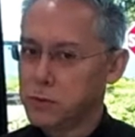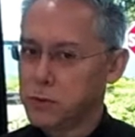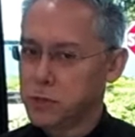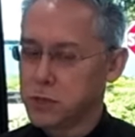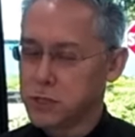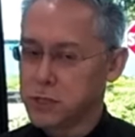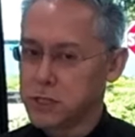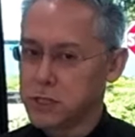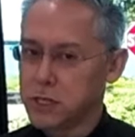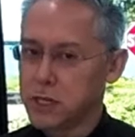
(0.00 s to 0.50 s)

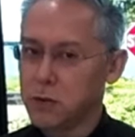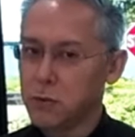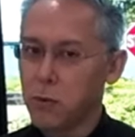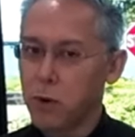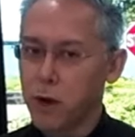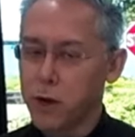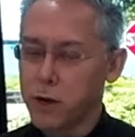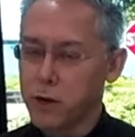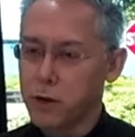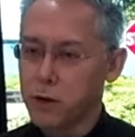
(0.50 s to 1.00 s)
city
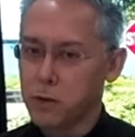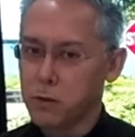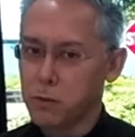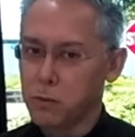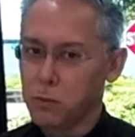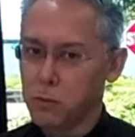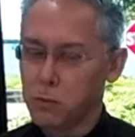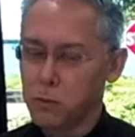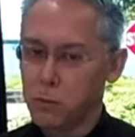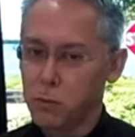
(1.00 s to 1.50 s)
water
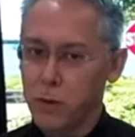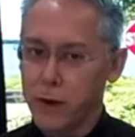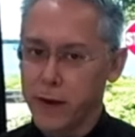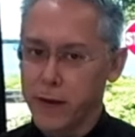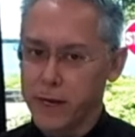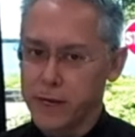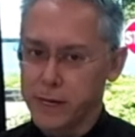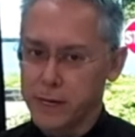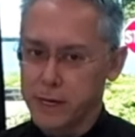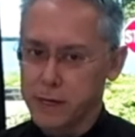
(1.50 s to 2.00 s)
when I
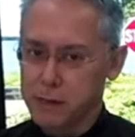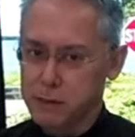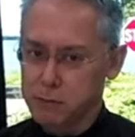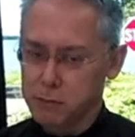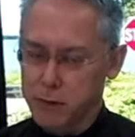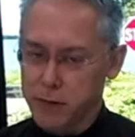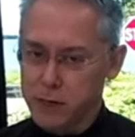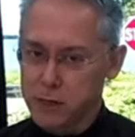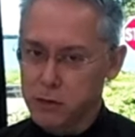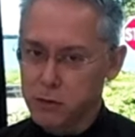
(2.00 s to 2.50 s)

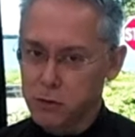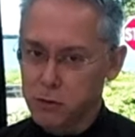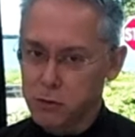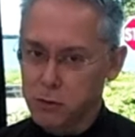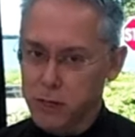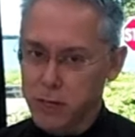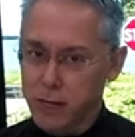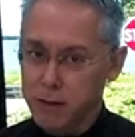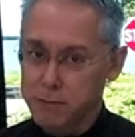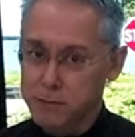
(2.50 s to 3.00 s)
go to a
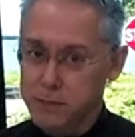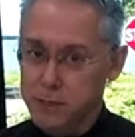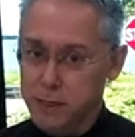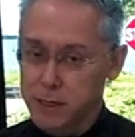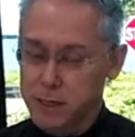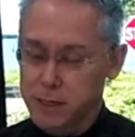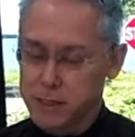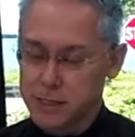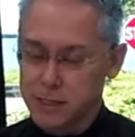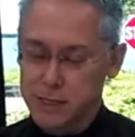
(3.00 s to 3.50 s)
campsite,
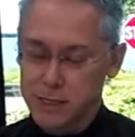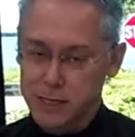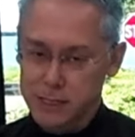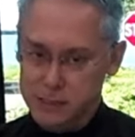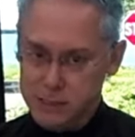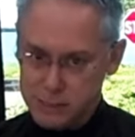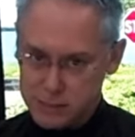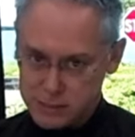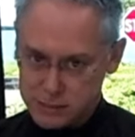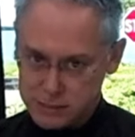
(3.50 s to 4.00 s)
because I like
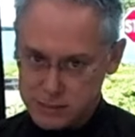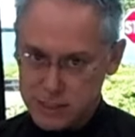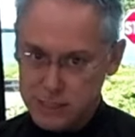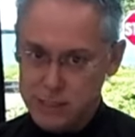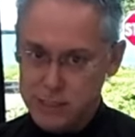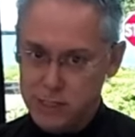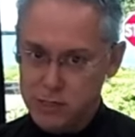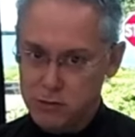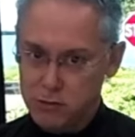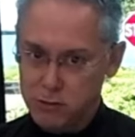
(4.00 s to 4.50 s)
to just
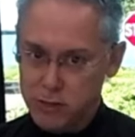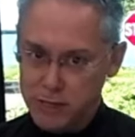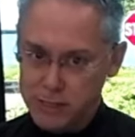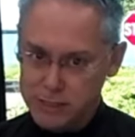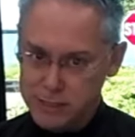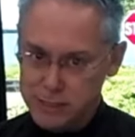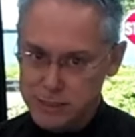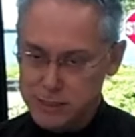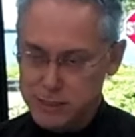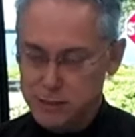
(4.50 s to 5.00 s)
continue that
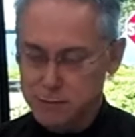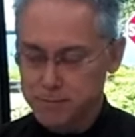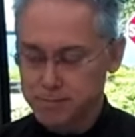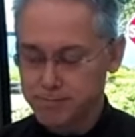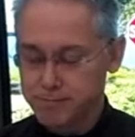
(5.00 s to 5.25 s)
system.